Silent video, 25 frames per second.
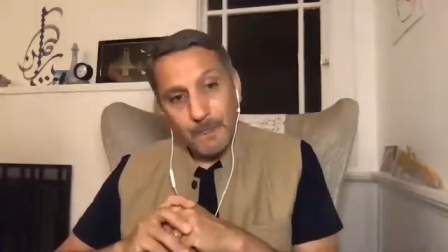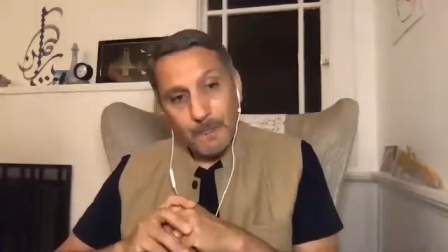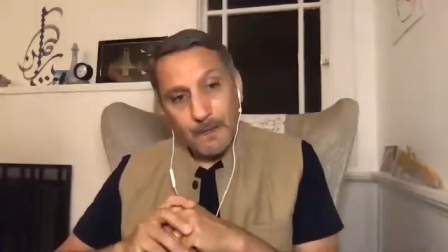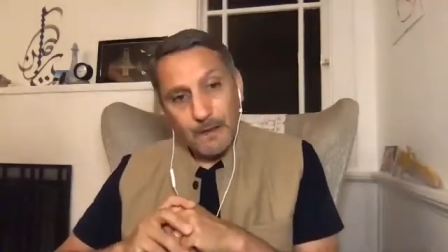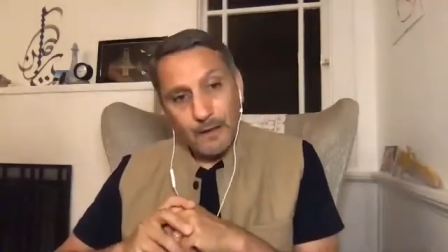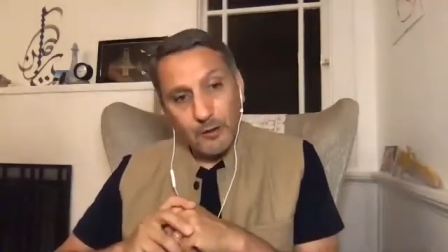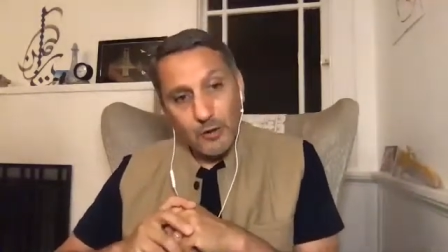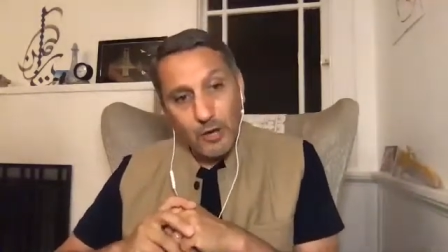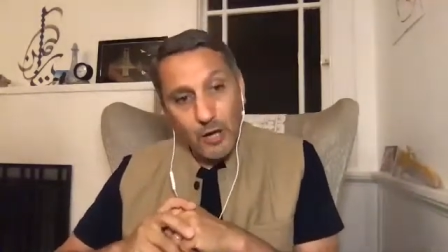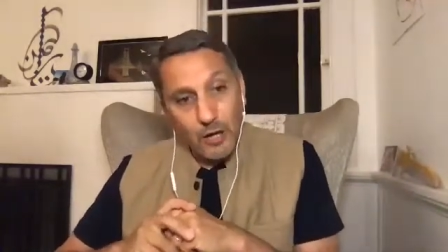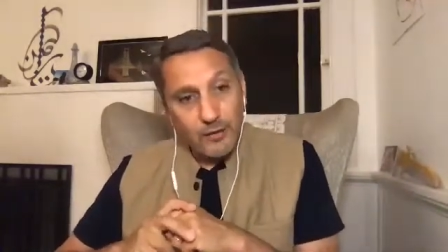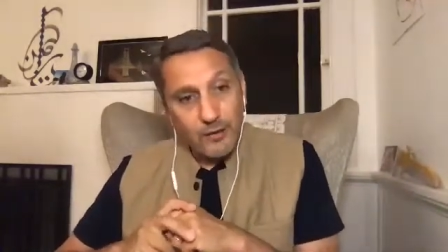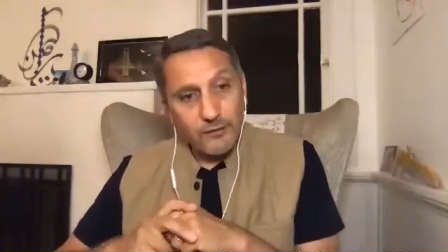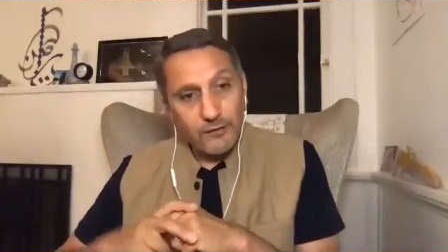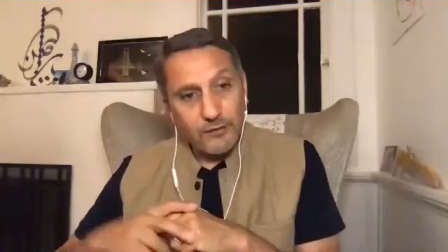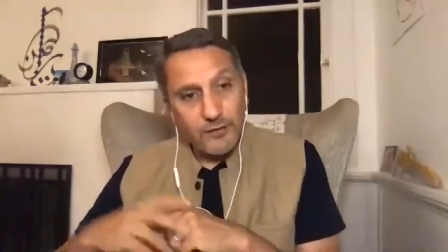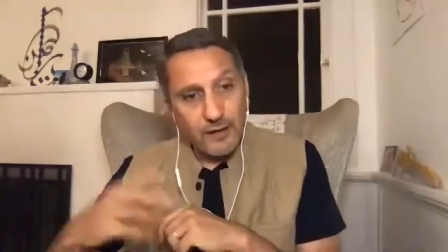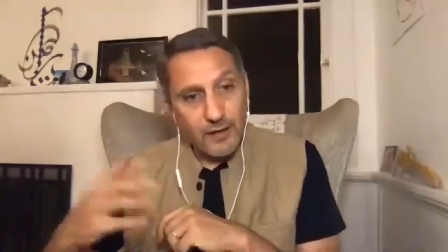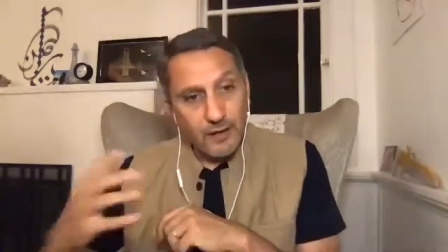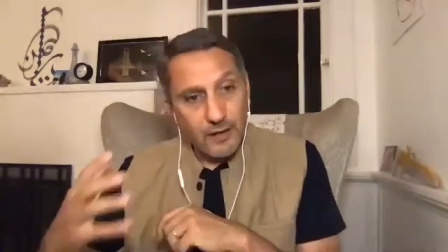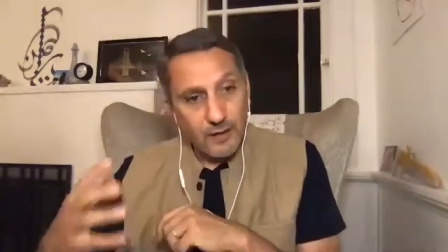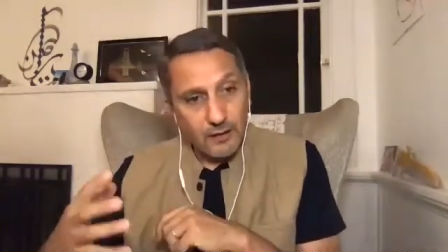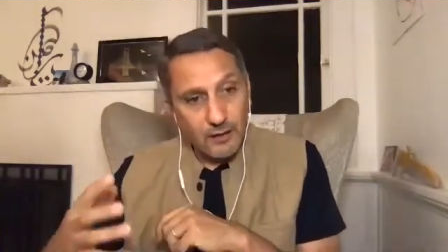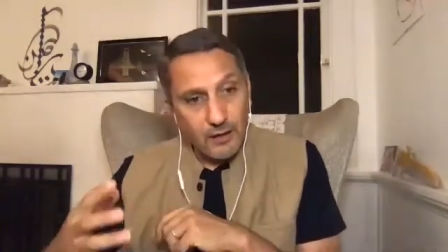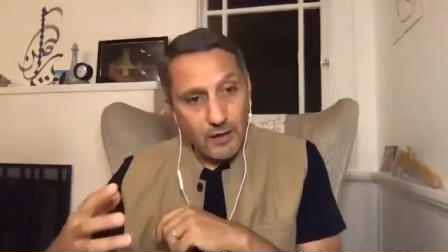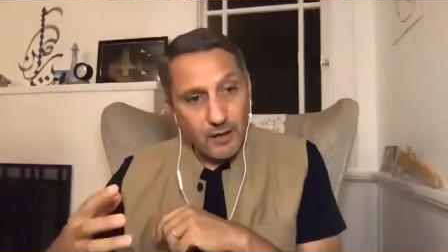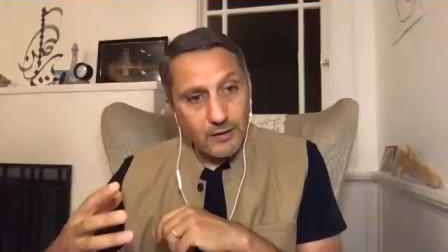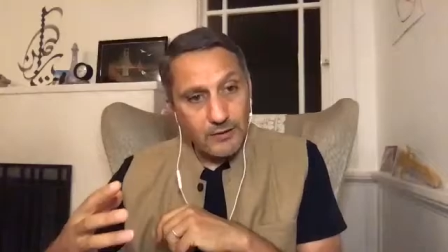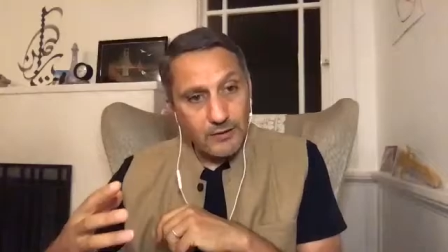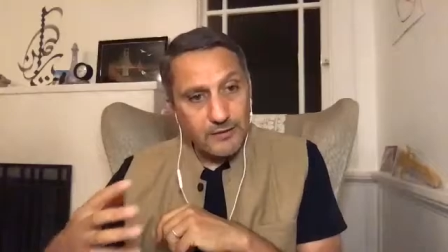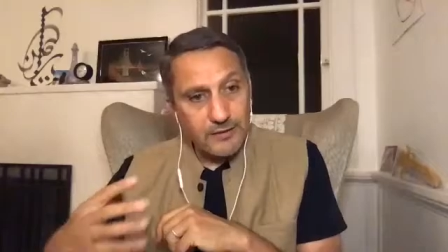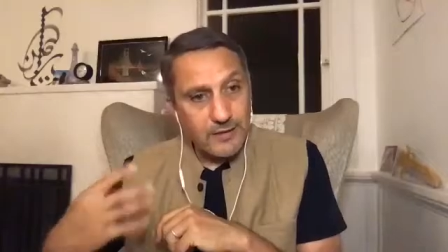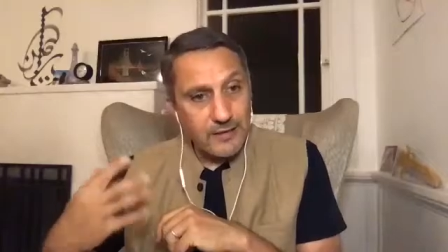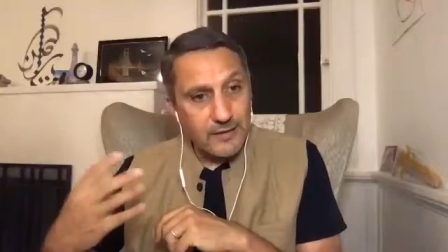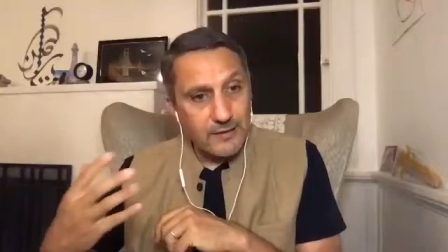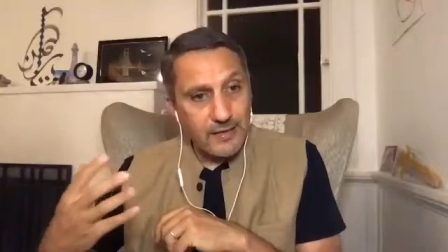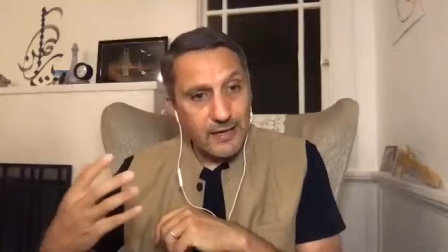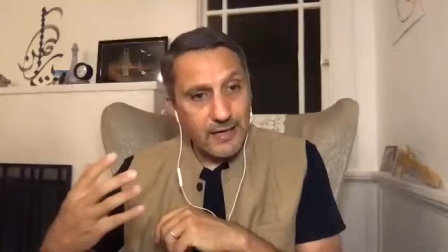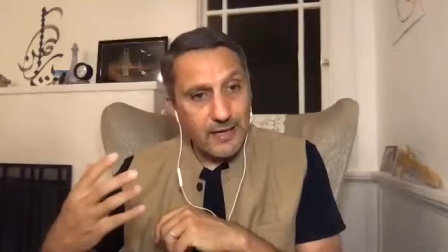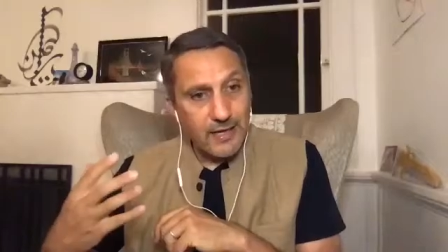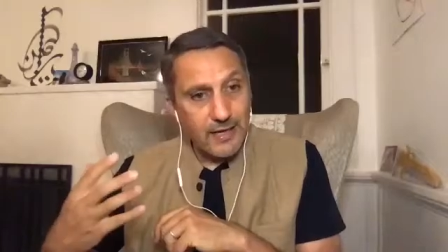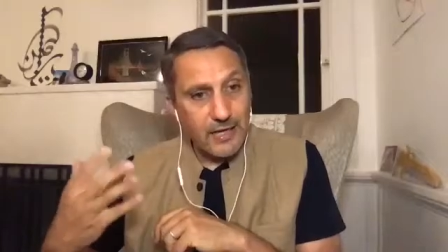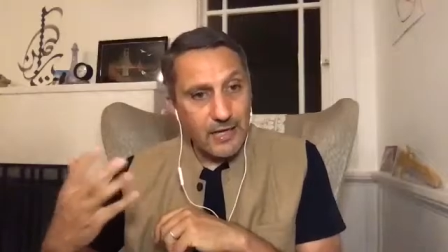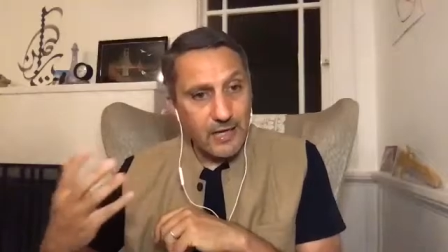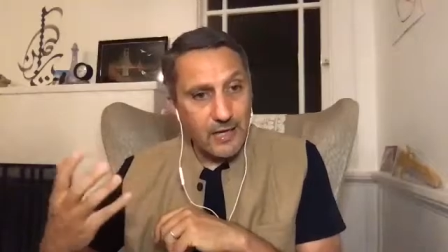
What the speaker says: content and